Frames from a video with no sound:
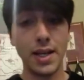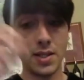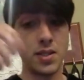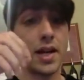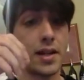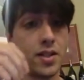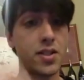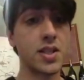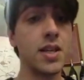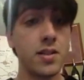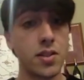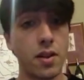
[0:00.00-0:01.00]
inside the
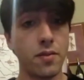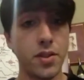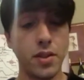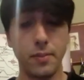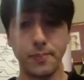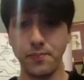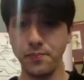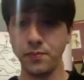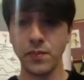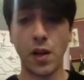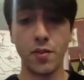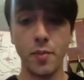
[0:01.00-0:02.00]
skins of the
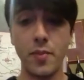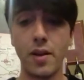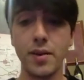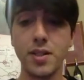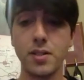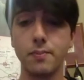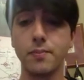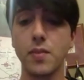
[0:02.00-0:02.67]
berries.